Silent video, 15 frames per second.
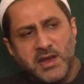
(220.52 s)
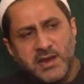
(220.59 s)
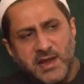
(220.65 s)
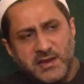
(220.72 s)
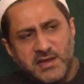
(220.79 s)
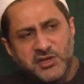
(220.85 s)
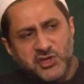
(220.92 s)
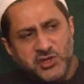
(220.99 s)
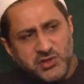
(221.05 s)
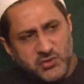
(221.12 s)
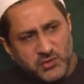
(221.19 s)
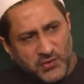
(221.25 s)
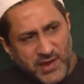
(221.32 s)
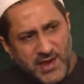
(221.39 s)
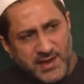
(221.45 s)
In addition
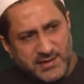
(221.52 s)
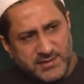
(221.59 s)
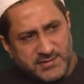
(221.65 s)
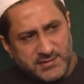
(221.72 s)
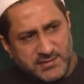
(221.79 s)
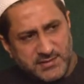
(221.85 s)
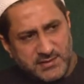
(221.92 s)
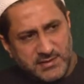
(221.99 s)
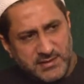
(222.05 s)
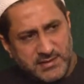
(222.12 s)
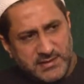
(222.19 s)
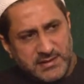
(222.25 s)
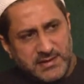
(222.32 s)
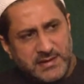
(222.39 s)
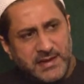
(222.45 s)
to that,
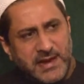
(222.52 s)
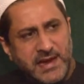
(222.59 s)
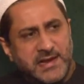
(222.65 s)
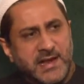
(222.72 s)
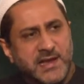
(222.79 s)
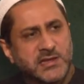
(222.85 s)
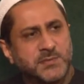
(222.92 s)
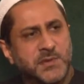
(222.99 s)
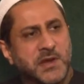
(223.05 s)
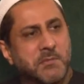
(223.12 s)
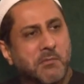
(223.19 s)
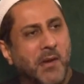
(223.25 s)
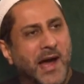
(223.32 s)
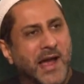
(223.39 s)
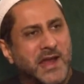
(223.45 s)
it has
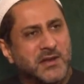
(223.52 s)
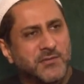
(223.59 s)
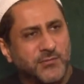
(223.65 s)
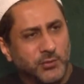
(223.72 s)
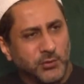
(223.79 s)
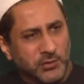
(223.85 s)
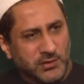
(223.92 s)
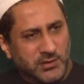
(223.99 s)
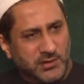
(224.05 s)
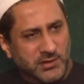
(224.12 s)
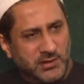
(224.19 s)
been mindful